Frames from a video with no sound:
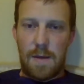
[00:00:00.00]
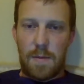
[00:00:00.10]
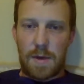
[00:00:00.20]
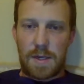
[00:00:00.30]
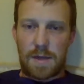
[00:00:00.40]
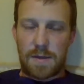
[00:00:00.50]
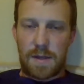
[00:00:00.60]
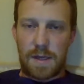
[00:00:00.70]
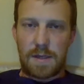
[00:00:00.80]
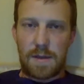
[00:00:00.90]
But it's also
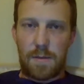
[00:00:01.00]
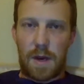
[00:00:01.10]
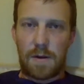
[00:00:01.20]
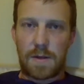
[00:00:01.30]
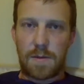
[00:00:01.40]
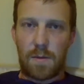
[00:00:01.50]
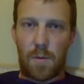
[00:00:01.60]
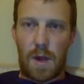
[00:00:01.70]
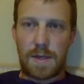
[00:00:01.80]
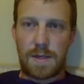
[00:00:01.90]
things that parents
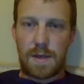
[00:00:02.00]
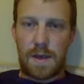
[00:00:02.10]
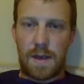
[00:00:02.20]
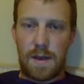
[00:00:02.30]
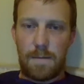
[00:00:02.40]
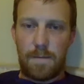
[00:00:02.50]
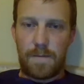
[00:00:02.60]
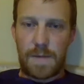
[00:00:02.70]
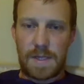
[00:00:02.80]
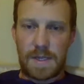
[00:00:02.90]
want
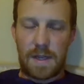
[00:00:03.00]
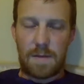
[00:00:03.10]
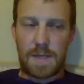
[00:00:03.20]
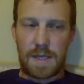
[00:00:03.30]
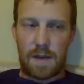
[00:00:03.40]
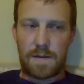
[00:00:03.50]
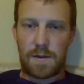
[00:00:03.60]
to see themselves,